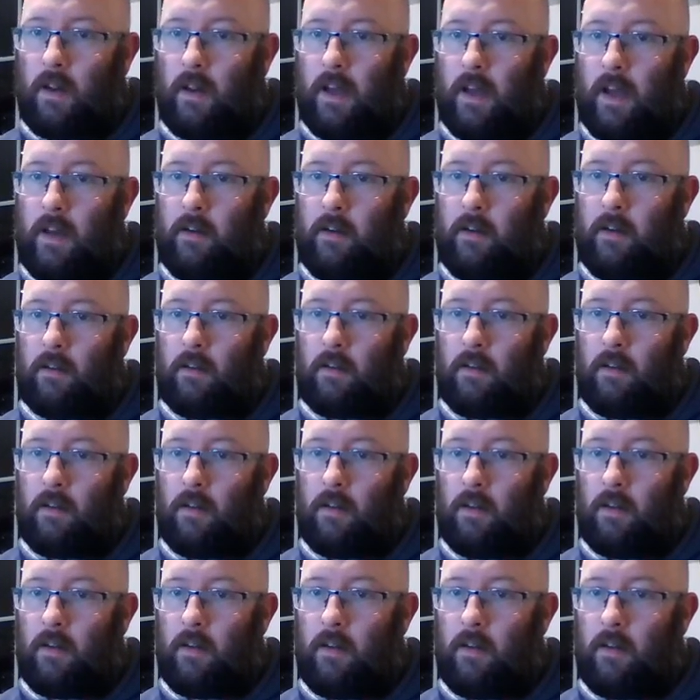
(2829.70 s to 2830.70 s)
Okay.
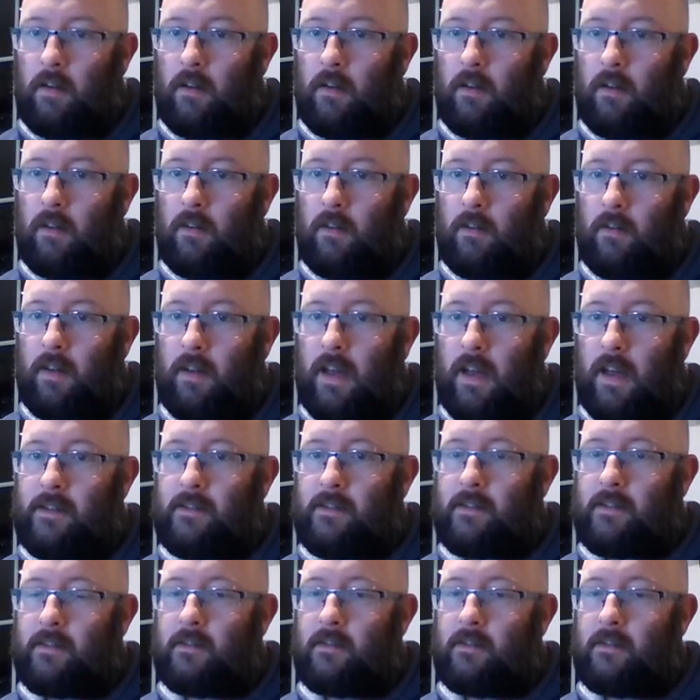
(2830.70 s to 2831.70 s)

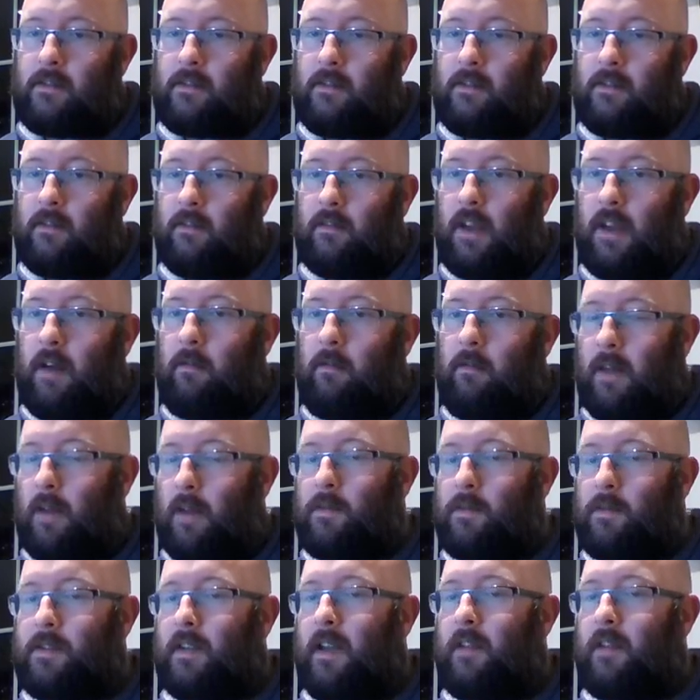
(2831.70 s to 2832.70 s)
Yes. Yep,
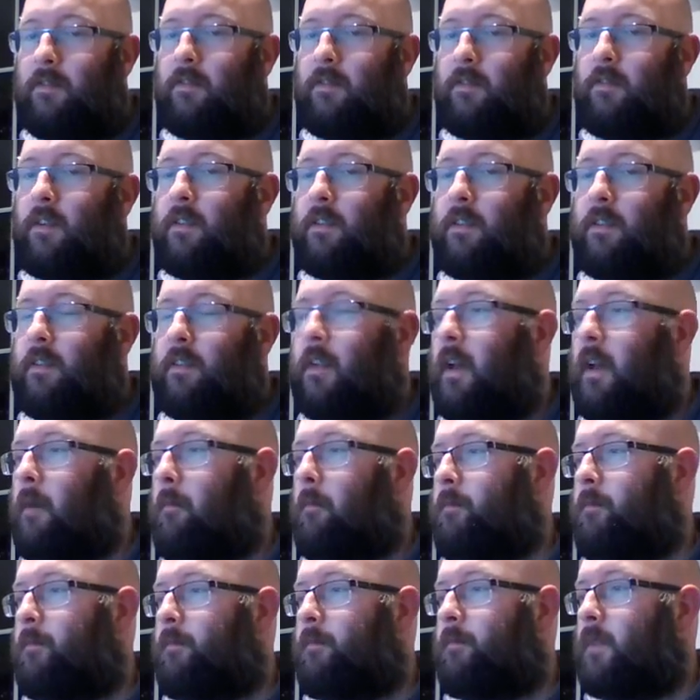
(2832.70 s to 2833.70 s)
that was 11, Roz.
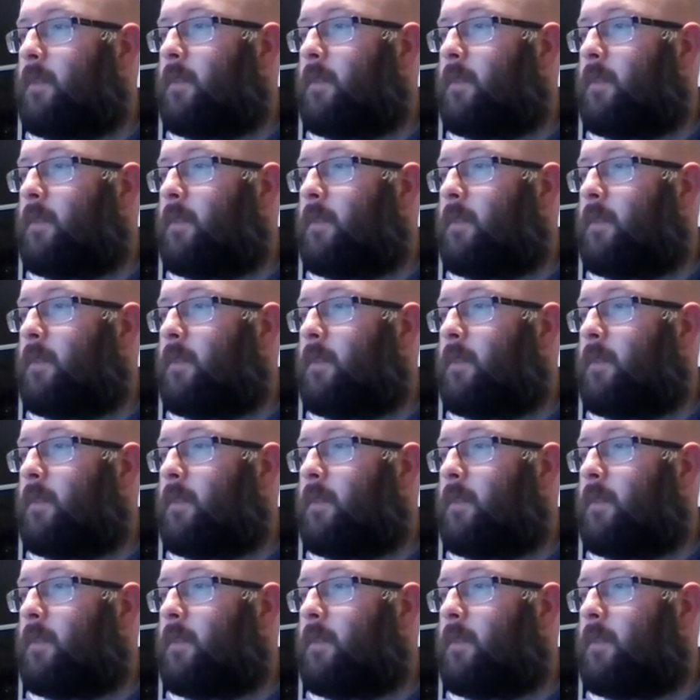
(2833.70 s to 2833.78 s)
Yep.